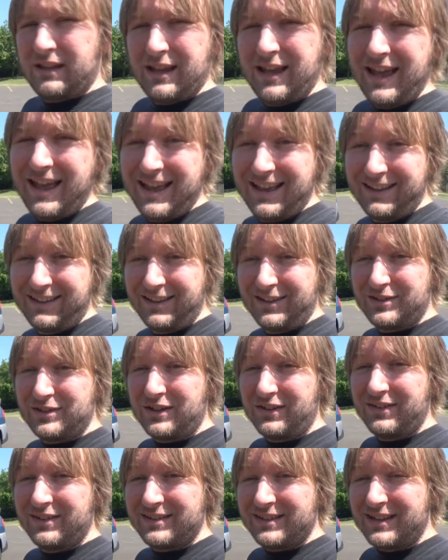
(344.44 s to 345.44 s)
the
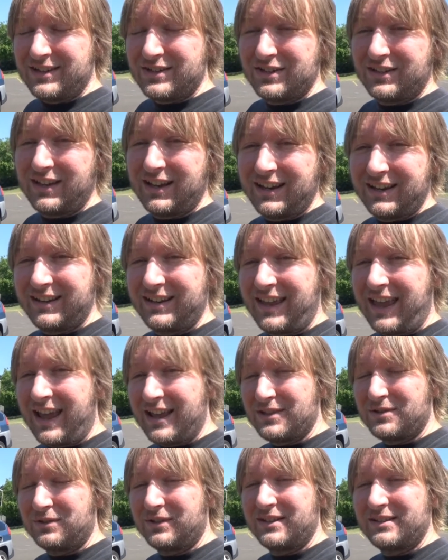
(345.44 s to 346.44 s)
service engine light
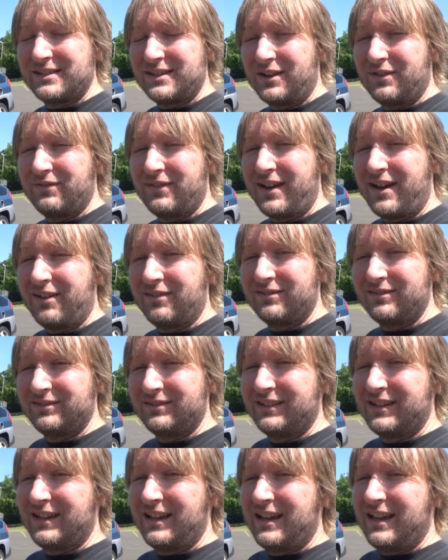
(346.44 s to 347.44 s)
canceled itself out,
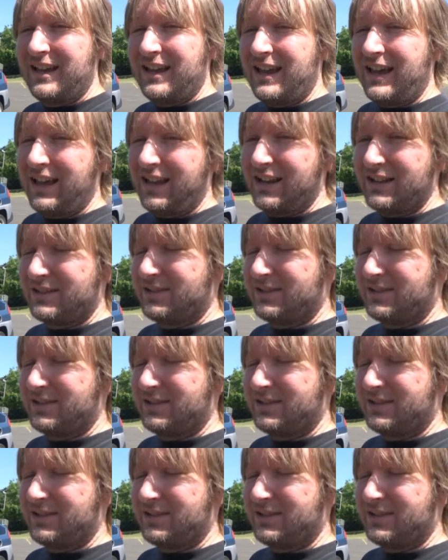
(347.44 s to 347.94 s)
and